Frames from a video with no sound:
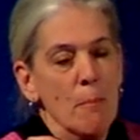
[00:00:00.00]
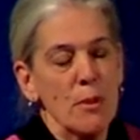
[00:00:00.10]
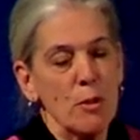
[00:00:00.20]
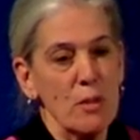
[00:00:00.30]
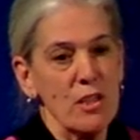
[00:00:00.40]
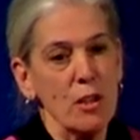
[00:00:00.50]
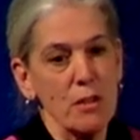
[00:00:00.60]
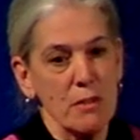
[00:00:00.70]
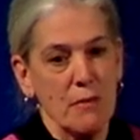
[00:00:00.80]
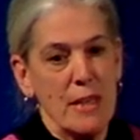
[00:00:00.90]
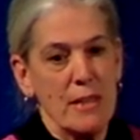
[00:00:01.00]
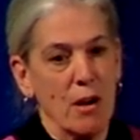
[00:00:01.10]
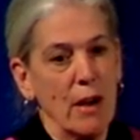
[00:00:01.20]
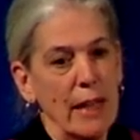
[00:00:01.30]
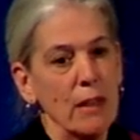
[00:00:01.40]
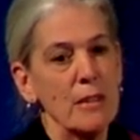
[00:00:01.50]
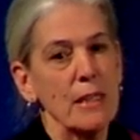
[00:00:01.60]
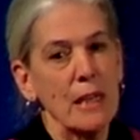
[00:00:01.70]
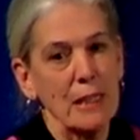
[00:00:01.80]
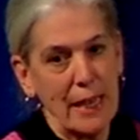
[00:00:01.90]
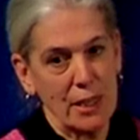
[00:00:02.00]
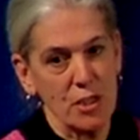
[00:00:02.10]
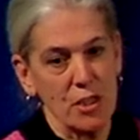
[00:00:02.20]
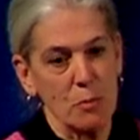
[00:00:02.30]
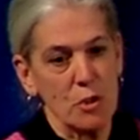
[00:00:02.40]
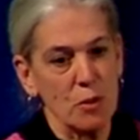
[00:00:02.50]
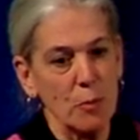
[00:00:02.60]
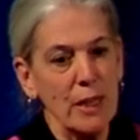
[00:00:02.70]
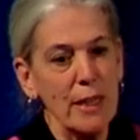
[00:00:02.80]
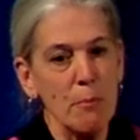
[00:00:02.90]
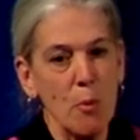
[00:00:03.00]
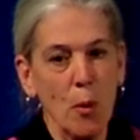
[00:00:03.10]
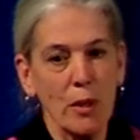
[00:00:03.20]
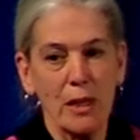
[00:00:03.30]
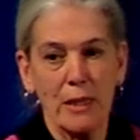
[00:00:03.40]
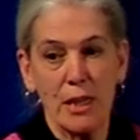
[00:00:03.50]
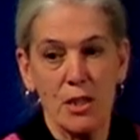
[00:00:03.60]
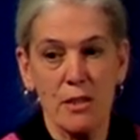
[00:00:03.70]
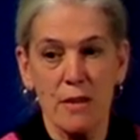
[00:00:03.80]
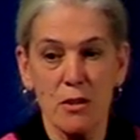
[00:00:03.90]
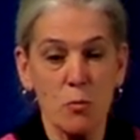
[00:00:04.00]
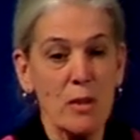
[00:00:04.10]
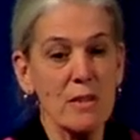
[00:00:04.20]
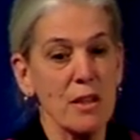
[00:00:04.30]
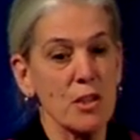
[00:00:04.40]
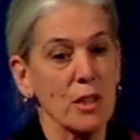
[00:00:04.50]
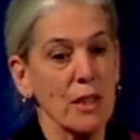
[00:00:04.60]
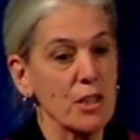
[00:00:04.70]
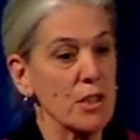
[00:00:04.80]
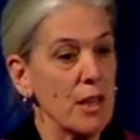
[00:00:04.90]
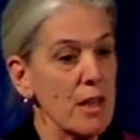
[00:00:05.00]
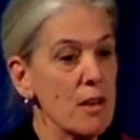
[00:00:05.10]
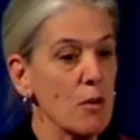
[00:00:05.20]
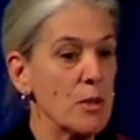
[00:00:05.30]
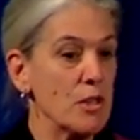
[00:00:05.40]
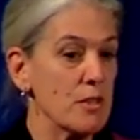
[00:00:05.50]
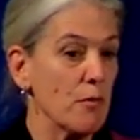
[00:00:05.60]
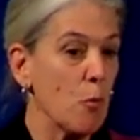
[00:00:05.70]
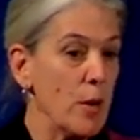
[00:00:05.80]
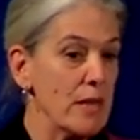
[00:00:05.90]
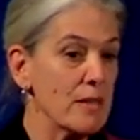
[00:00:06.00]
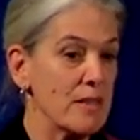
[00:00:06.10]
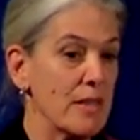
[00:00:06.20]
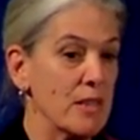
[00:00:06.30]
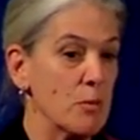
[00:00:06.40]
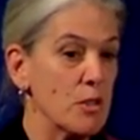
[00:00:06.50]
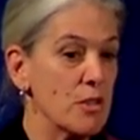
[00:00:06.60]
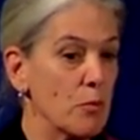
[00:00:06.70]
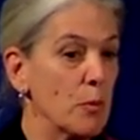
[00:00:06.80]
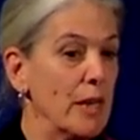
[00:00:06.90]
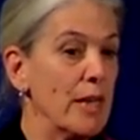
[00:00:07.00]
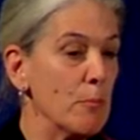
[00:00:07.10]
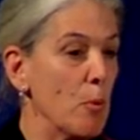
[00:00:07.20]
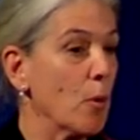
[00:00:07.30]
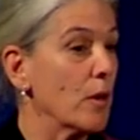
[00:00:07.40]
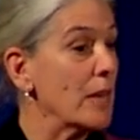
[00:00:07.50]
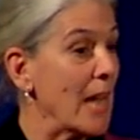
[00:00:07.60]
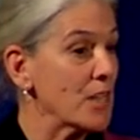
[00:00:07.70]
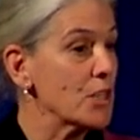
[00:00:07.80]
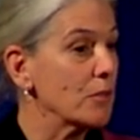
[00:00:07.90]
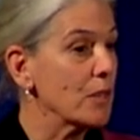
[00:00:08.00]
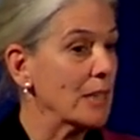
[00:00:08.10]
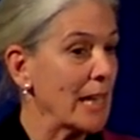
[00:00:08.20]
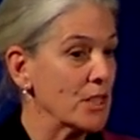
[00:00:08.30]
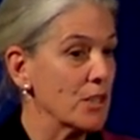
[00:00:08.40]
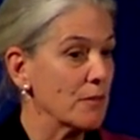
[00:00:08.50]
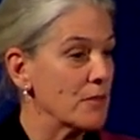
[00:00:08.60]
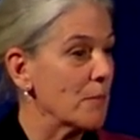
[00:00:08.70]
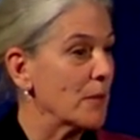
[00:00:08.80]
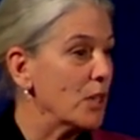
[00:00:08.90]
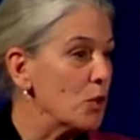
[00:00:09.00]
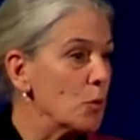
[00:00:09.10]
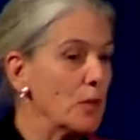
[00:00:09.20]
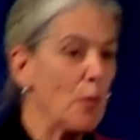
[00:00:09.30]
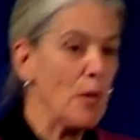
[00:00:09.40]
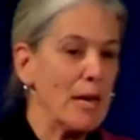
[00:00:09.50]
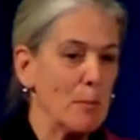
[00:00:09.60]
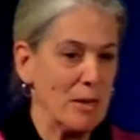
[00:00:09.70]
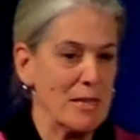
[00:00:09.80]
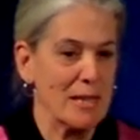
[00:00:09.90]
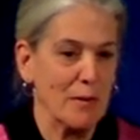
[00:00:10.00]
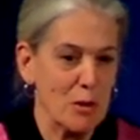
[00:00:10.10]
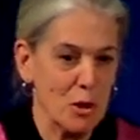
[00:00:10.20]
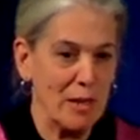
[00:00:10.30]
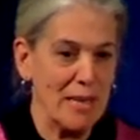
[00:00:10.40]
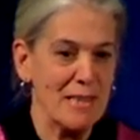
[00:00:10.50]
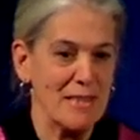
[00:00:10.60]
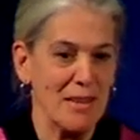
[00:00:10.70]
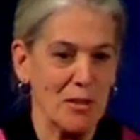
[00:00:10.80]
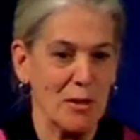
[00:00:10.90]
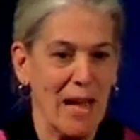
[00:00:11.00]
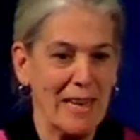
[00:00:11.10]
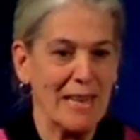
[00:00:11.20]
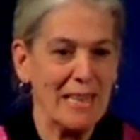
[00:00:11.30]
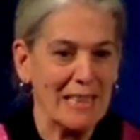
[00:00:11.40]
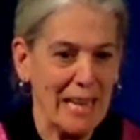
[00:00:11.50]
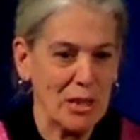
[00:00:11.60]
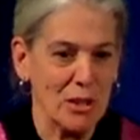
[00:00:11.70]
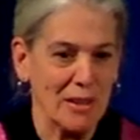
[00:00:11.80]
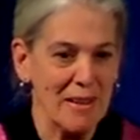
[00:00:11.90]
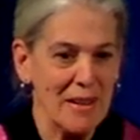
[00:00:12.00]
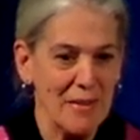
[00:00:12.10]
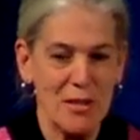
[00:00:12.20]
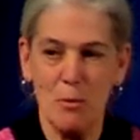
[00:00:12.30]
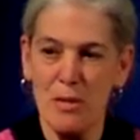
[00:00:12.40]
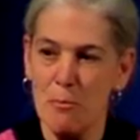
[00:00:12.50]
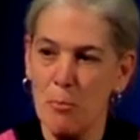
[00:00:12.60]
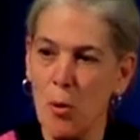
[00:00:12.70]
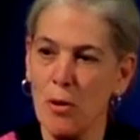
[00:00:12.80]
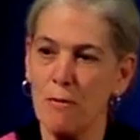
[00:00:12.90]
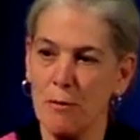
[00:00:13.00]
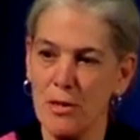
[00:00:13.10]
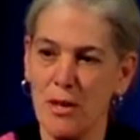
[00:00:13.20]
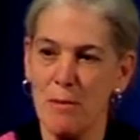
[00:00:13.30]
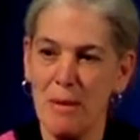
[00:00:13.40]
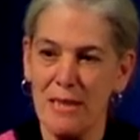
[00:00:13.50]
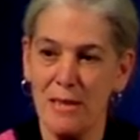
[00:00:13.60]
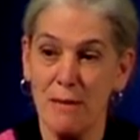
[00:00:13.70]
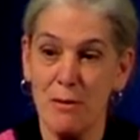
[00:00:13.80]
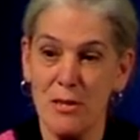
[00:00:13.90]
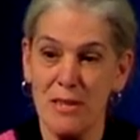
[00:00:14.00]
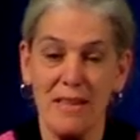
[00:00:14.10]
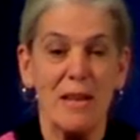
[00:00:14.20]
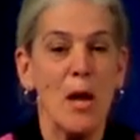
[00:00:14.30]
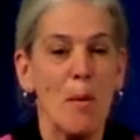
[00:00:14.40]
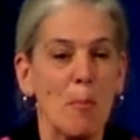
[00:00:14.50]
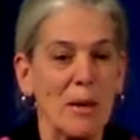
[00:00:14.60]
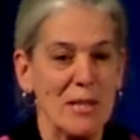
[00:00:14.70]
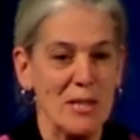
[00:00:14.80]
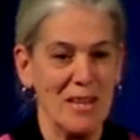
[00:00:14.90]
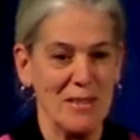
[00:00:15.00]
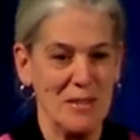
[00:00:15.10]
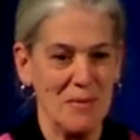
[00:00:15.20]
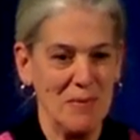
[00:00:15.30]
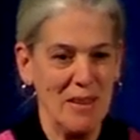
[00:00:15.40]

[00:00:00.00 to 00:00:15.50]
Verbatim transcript: But the results of these are held in collections, which are really important collections. And there's one such collection here, which is of wheat seeds, which is a really important national collection of something. And you wouldn't think a place like the John Innes Center had a collection that was important for documenting diversity, but it does.